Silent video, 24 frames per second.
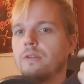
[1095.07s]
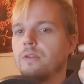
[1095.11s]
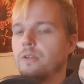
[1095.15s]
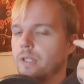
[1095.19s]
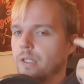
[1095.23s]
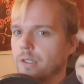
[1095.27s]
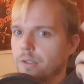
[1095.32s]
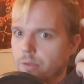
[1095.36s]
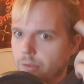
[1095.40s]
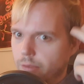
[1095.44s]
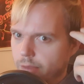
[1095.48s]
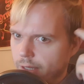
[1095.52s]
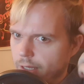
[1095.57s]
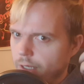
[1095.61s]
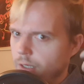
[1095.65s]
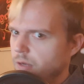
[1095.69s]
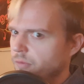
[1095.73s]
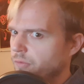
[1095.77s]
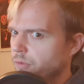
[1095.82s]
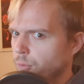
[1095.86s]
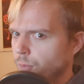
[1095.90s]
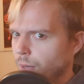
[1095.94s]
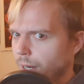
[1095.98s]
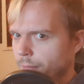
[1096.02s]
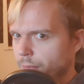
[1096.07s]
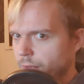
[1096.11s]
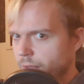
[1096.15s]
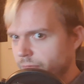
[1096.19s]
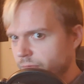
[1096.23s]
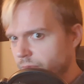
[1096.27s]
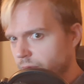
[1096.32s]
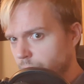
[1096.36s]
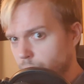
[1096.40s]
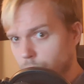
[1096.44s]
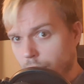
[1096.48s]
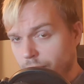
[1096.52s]
Ted didn't think of the
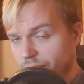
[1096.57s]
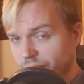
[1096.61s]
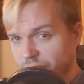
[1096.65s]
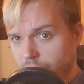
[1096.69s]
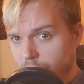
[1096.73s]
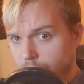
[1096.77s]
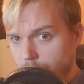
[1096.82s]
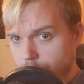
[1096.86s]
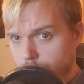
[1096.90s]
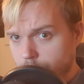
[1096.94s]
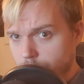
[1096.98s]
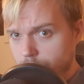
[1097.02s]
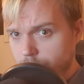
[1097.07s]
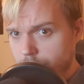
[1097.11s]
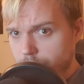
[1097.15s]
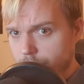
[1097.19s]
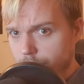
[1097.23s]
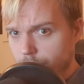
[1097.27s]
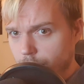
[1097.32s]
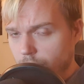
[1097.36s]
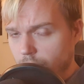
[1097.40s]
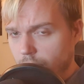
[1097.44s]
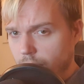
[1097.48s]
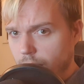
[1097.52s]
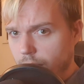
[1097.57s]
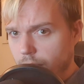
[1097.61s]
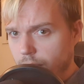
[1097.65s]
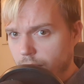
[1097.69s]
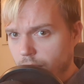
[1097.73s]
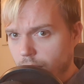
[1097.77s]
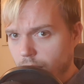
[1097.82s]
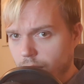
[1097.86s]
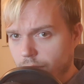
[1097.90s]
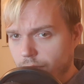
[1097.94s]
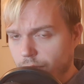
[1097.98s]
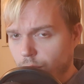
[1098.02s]
ramifications
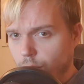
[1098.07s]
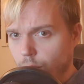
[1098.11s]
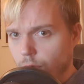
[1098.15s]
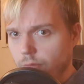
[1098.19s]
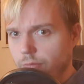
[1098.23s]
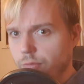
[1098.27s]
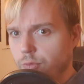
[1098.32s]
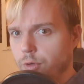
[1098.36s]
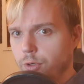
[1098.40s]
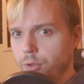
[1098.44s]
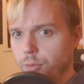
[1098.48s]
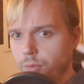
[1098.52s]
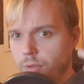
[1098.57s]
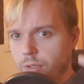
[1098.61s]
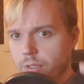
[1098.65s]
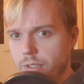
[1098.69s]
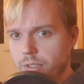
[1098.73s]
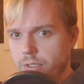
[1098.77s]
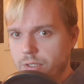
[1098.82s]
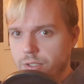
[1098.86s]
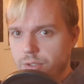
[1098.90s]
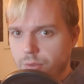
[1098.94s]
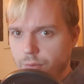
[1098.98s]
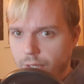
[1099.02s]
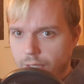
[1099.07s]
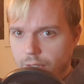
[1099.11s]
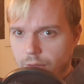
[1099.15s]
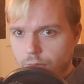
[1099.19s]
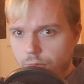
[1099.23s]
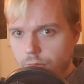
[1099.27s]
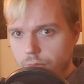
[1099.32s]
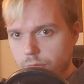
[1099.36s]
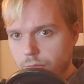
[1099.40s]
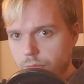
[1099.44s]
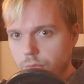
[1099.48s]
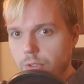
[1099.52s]
for doing this, so
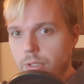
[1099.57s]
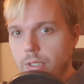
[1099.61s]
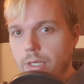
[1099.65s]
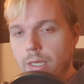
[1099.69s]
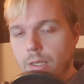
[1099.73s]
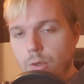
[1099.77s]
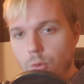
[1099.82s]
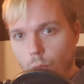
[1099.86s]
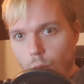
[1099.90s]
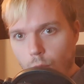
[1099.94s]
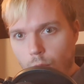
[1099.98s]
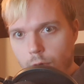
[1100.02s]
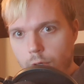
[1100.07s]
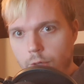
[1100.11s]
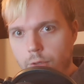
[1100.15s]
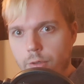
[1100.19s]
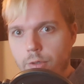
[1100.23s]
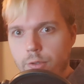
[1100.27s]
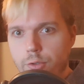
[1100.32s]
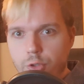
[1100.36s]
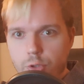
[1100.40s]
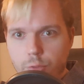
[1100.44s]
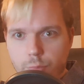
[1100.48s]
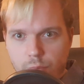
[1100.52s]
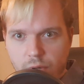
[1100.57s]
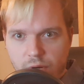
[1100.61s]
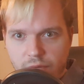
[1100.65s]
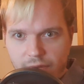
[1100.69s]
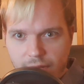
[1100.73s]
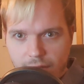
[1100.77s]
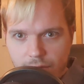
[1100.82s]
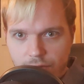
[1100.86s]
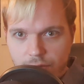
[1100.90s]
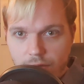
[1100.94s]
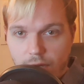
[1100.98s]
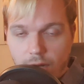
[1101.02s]
they, in order to
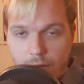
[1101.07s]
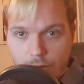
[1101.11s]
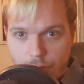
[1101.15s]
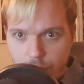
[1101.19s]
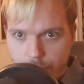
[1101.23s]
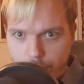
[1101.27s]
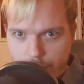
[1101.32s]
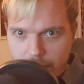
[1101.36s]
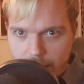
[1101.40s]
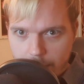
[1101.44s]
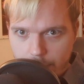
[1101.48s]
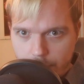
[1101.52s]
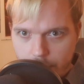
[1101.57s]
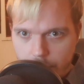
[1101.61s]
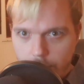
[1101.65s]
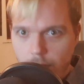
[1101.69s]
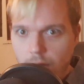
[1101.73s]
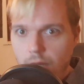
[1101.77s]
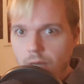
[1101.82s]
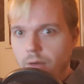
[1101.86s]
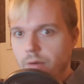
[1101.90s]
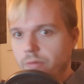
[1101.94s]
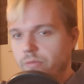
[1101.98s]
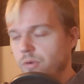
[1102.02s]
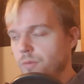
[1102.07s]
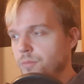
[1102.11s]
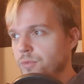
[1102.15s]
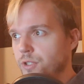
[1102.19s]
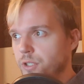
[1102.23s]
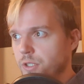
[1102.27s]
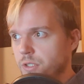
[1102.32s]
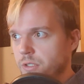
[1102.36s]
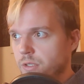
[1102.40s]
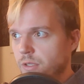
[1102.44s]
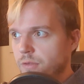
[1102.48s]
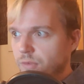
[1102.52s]
prevent other people
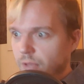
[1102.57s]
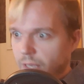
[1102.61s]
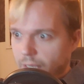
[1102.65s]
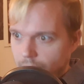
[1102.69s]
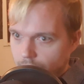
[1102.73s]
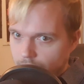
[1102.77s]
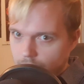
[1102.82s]
from just